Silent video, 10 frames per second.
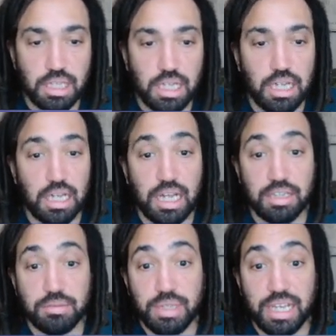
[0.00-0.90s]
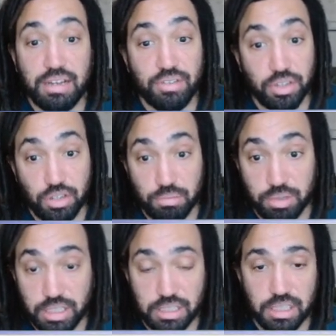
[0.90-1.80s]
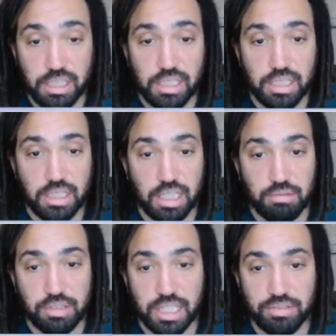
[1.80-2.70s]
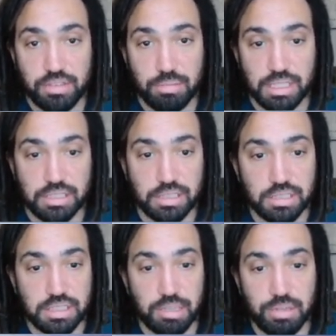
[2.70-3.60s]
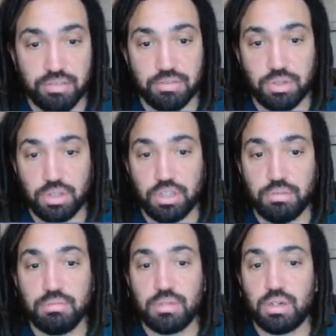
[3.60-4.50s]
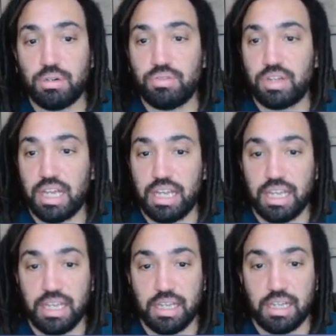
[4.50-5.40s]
Uh, and we have a cuboid uh, with the given dimensions, and we have a volume of a,